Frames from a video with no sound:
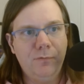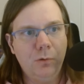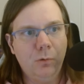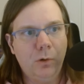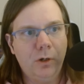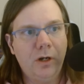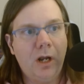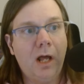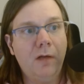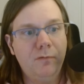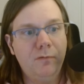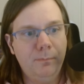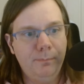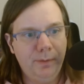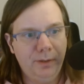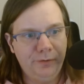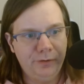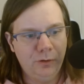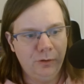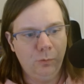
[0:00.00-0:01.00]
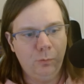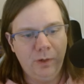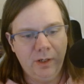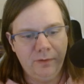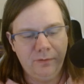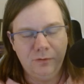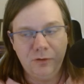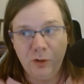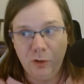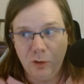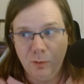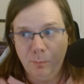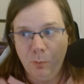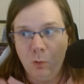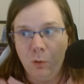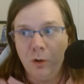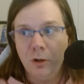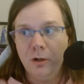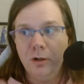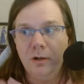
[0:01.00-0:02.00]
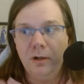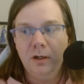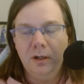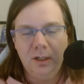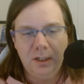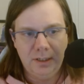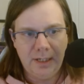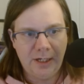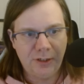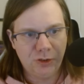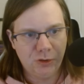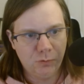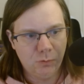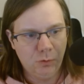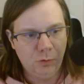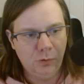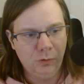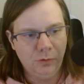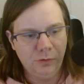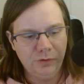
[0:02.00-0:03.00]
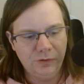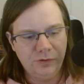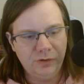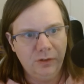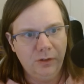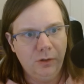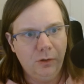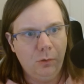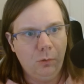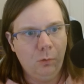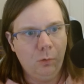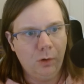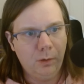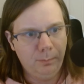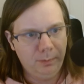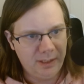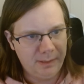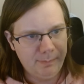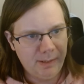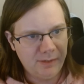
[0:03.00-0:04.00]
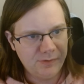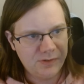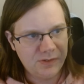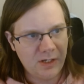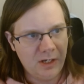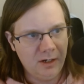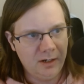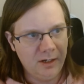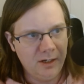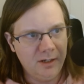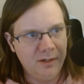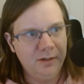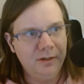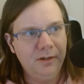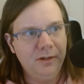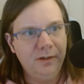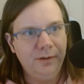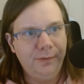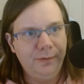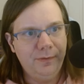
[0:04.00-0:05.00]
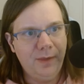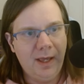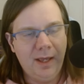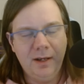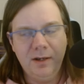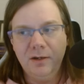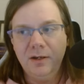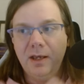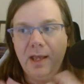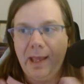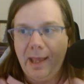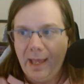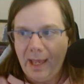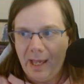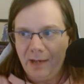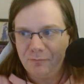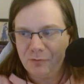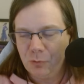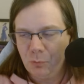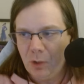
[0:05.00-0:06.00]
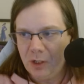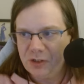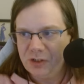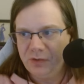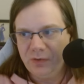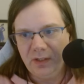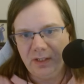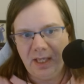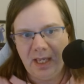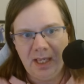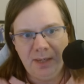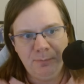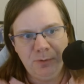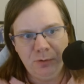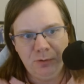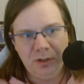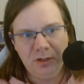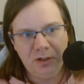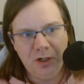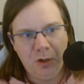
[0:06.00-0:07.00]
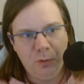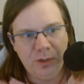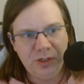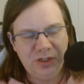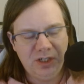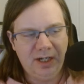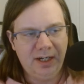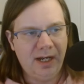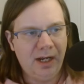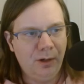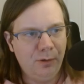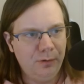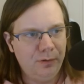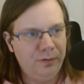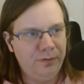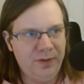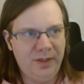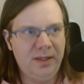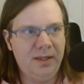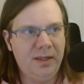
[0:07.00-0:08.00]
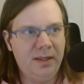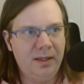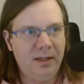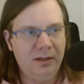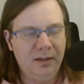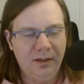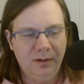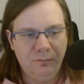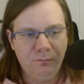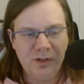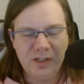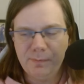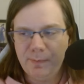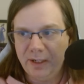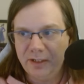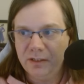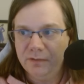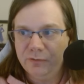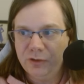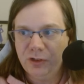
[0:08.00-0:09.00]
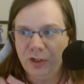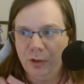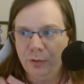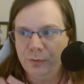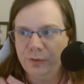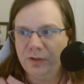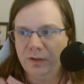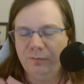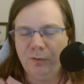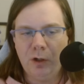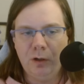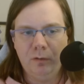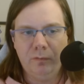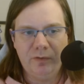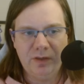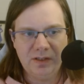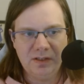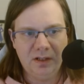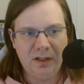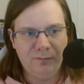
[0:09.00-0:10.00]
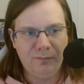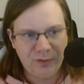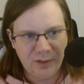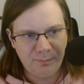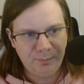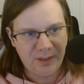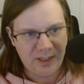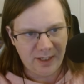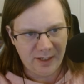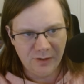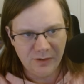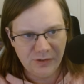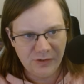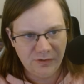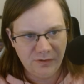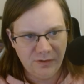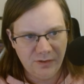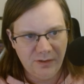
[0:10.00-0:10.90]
not familiar with Dodoborn, Naturals, or Bladebound Saga, then after watching the game, you can go and check out the respective shows of all of these lovely players.